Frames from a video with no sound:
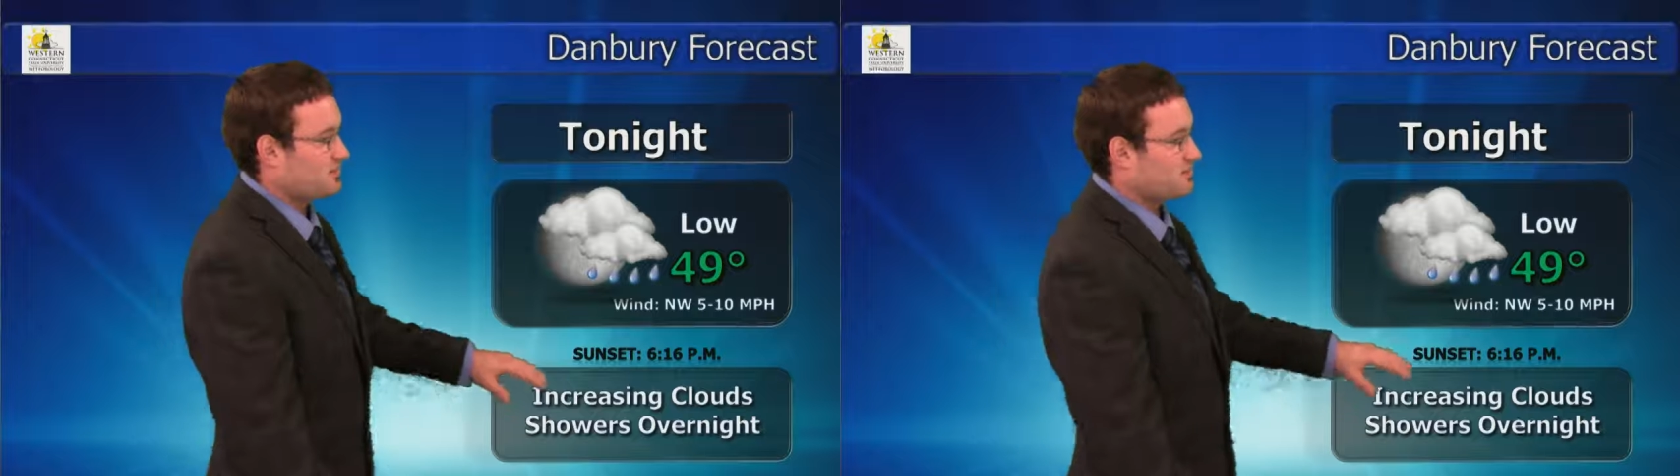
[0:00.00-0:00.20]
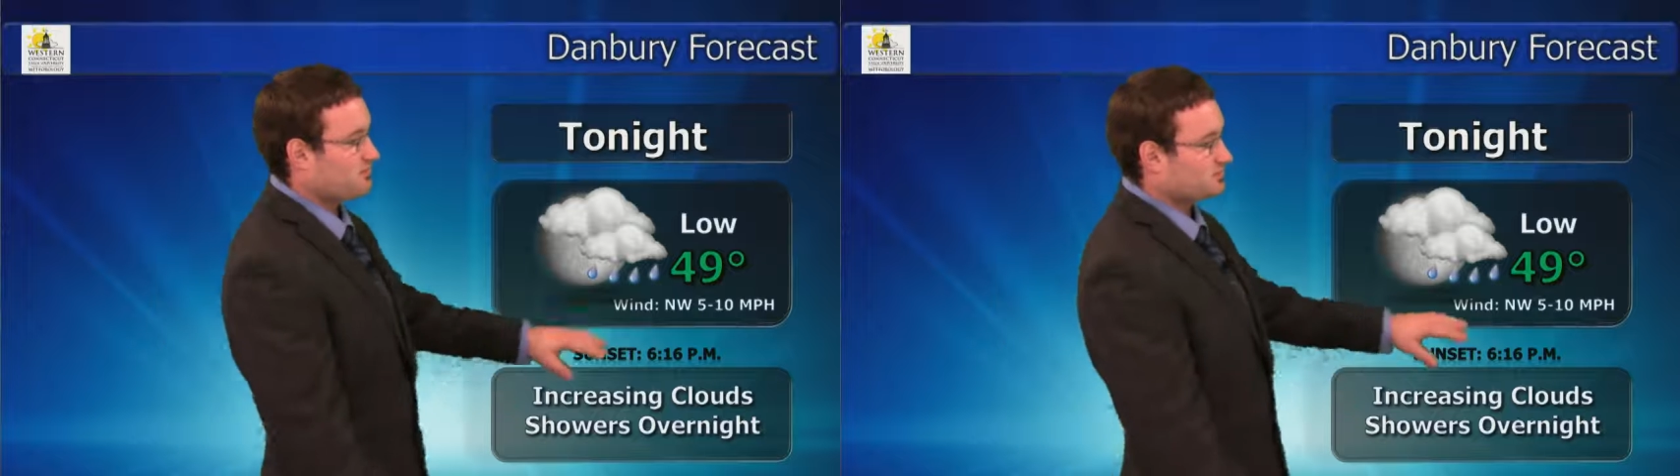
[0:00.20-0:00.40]

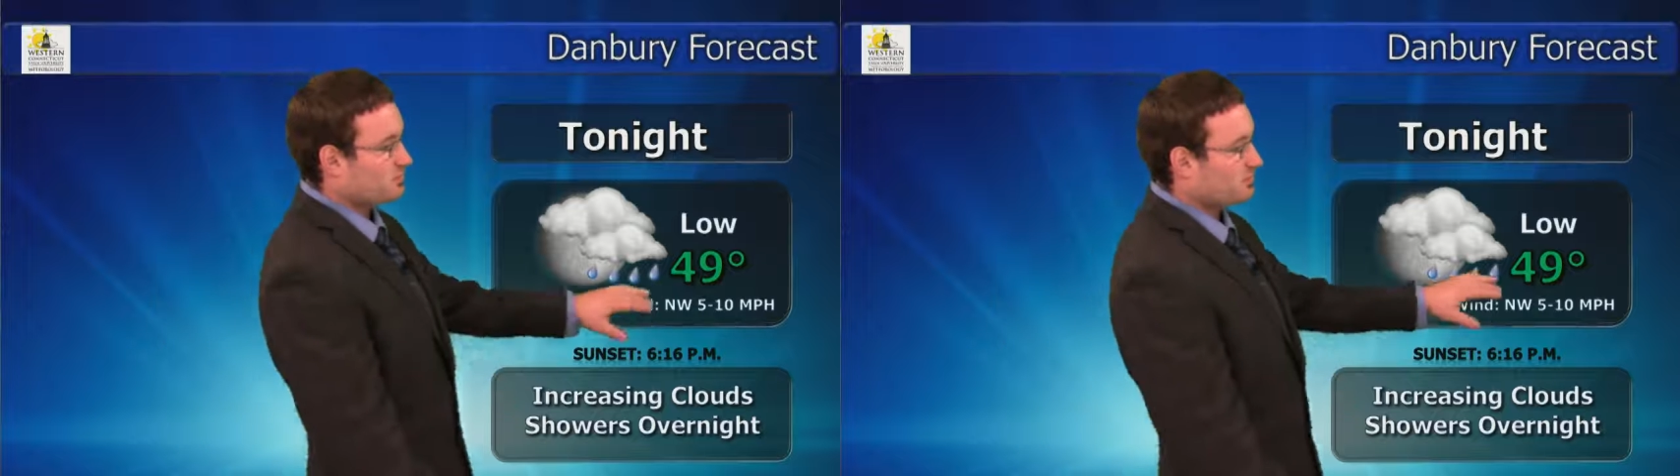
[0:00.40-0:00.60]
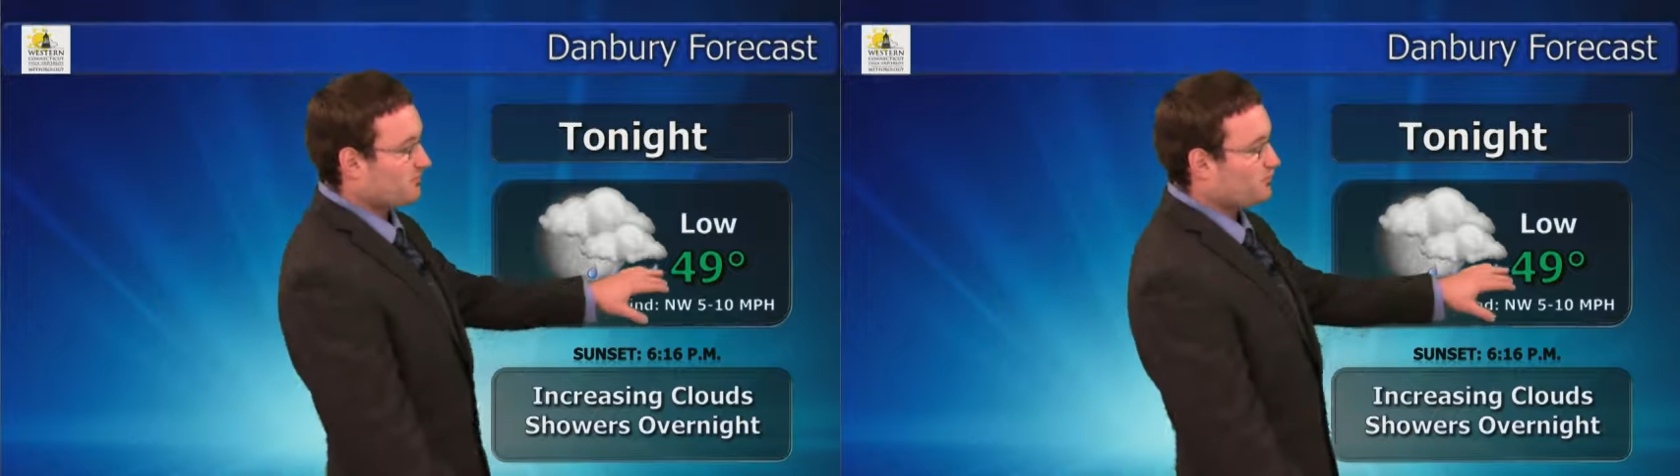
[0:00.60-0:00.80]
have a
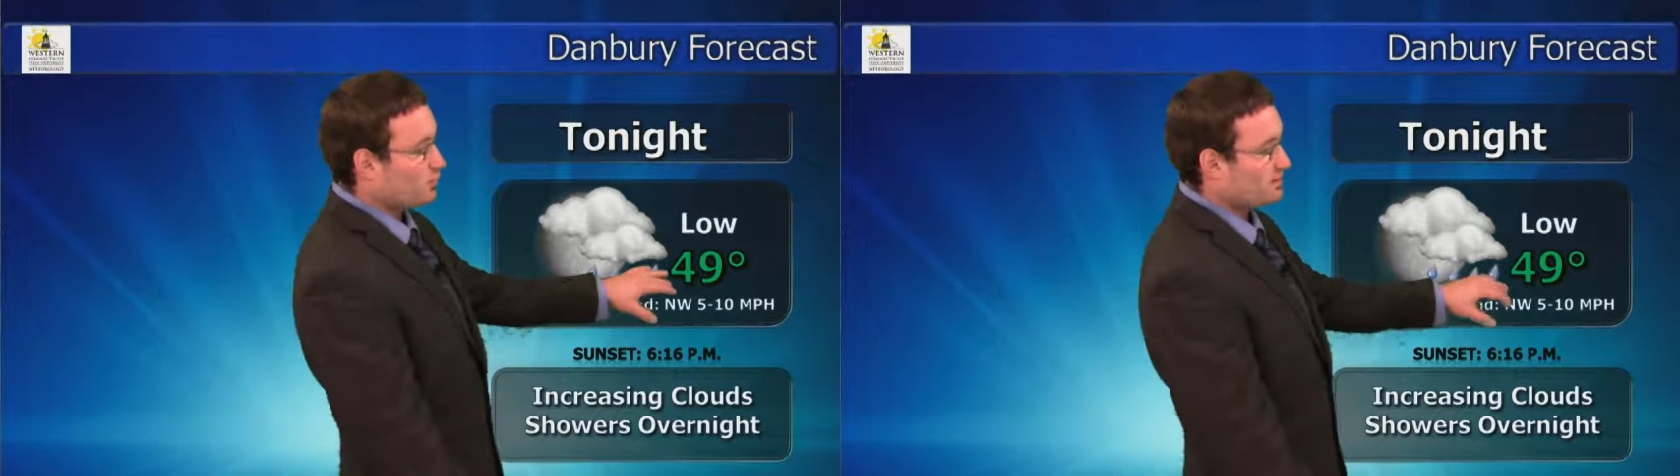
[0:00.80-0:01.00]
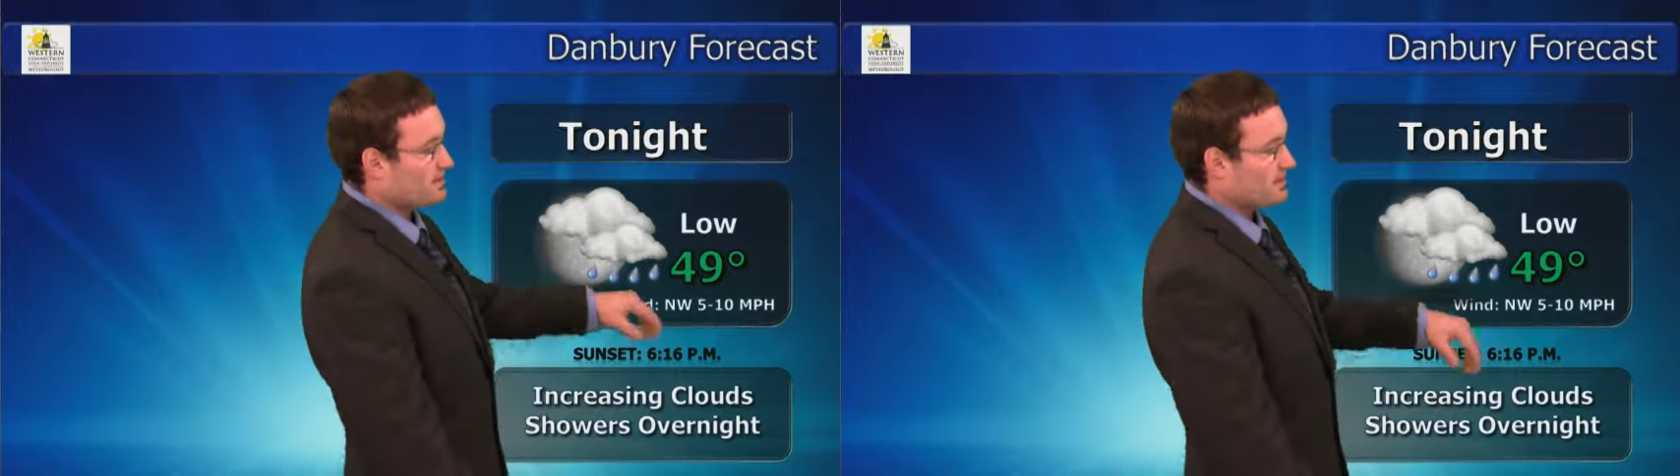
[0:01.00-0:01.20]
low of
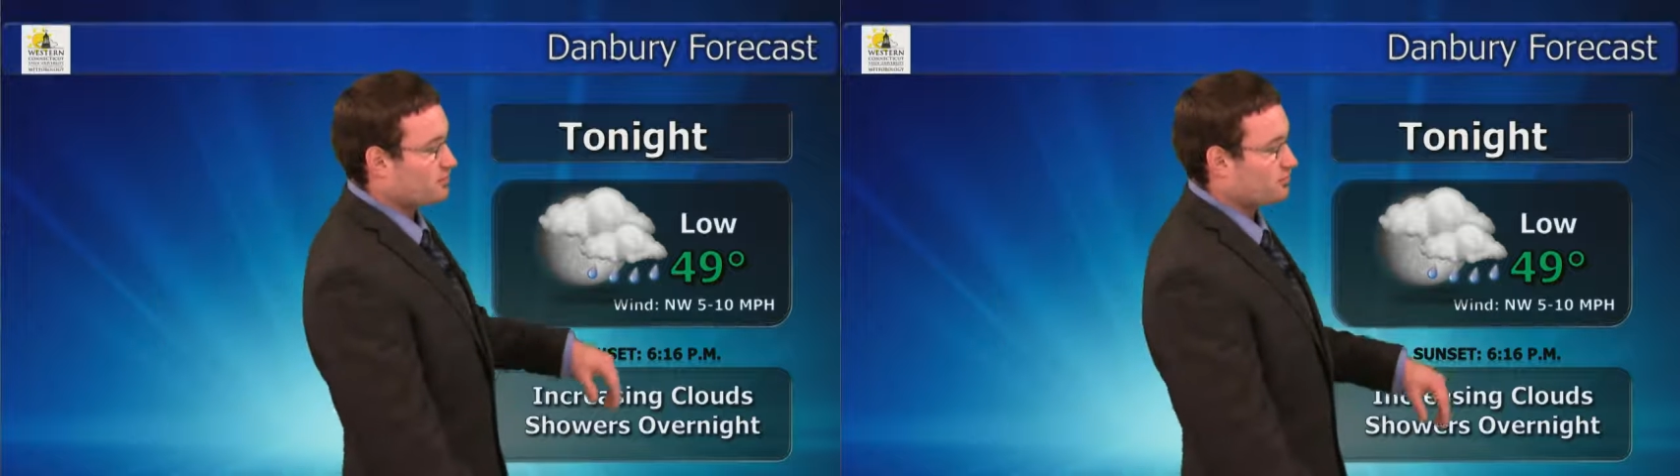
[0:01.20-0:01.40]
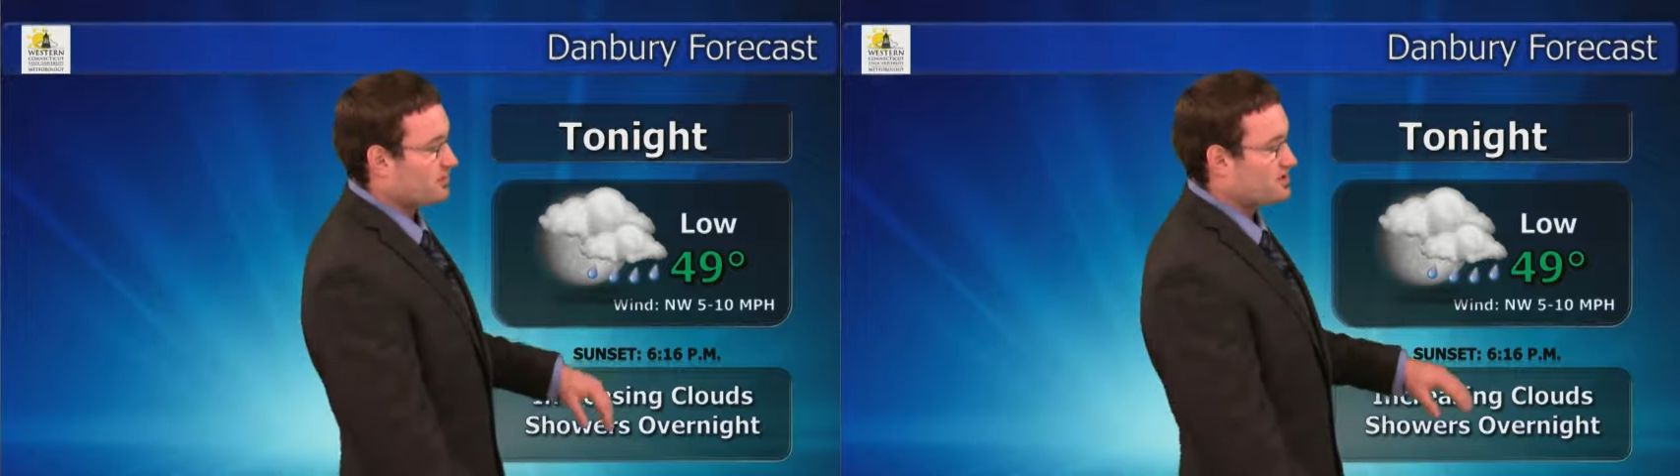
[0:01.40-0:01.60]
49
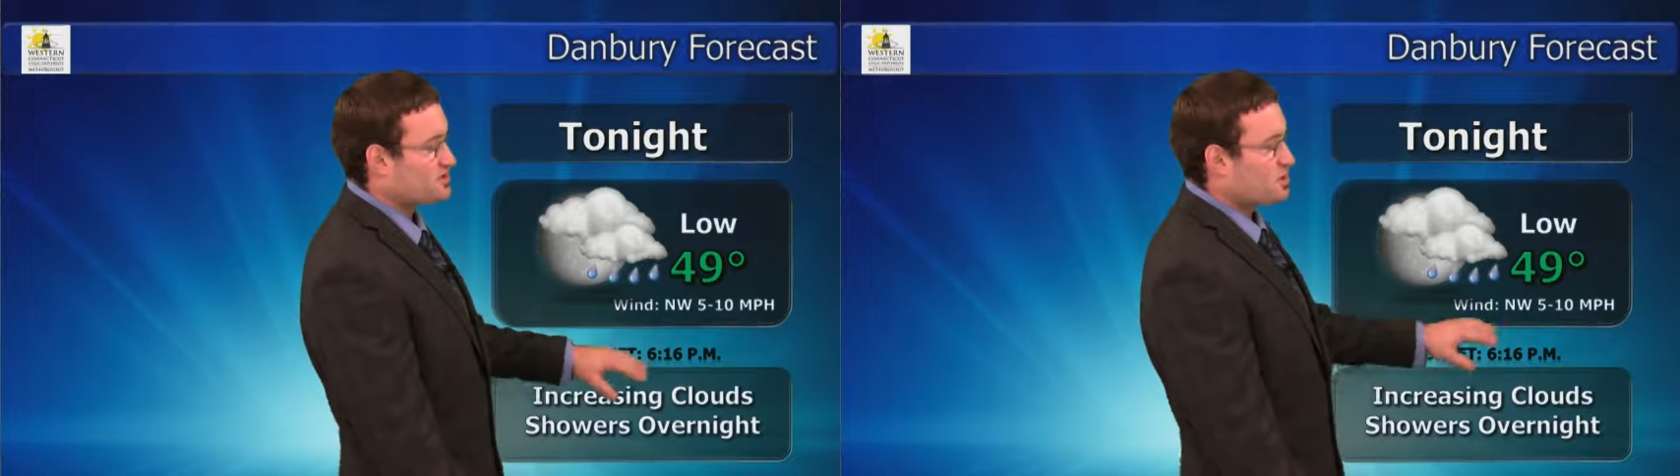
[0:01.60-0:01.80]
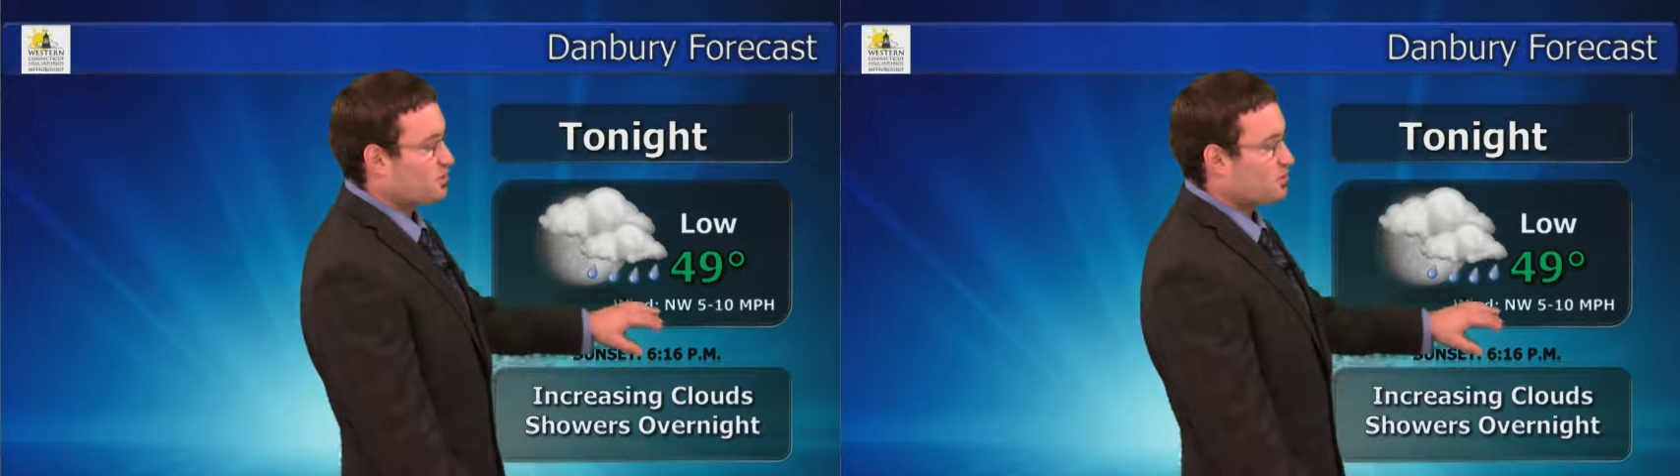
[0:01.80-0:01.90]
degrees,